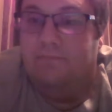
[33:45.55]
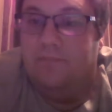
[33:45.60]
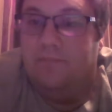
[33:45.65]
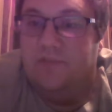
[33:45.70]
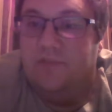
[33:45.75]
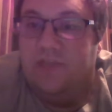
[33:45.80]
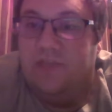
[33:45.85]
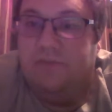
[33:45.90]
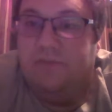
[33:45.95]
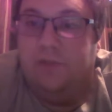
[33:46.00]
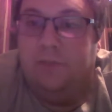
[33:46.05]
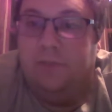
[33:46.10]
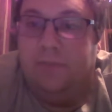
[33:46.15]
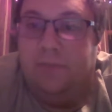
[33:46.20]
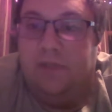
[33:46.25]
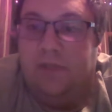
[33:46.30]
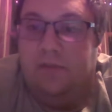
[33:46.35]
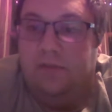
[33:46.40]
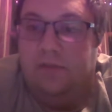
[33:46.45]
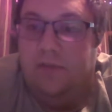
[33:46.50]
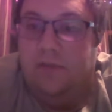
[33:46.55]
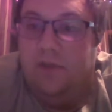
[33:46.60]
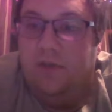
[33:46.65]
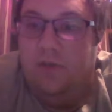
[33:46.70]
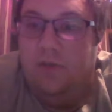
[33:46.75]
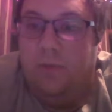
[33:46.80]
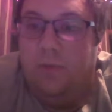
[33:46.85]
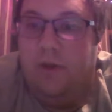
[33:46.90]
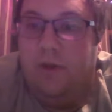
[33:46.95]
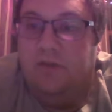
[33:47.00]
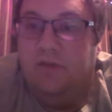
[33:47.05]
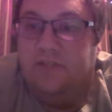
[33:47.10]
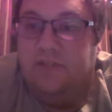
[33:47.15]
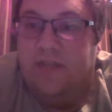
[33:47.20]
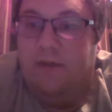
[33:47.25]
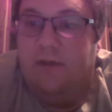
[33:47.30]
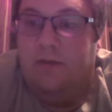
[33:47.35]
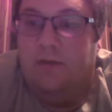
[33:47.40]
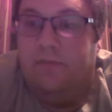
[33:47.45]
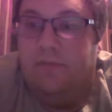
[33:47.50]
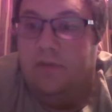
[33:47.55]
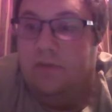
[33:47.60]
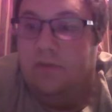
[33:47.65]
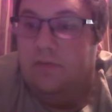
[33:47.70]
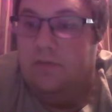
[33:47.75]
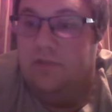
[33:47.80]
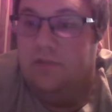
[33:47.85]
Save a little bit of wear and tear on the